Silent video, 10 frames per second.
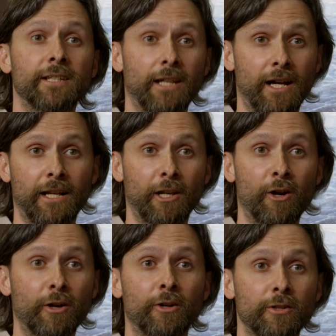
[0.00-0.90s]
a lot
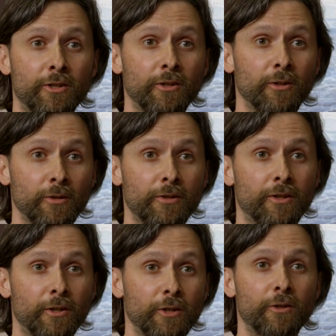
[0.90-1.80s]
longer too,
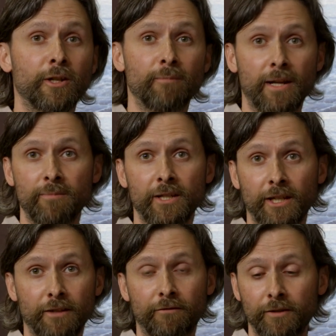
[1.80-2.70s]
so you can maybe
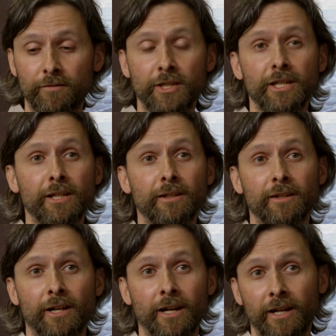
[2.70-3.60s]
get 15,
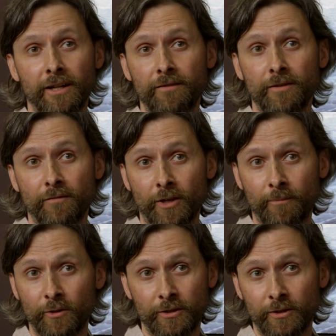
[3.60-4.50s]
even
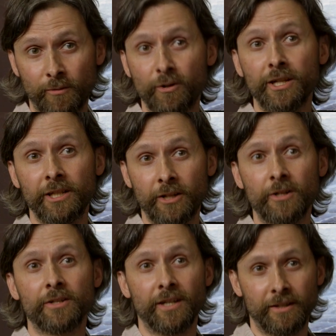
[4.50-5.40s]
upwards of 20
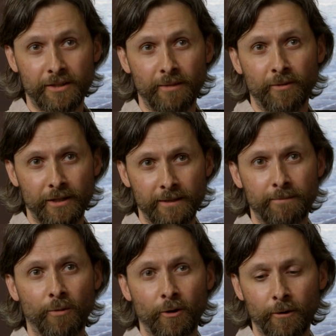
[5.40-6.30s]
years out of some of these
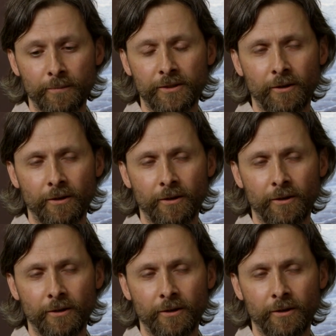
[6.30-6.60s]
bulbs.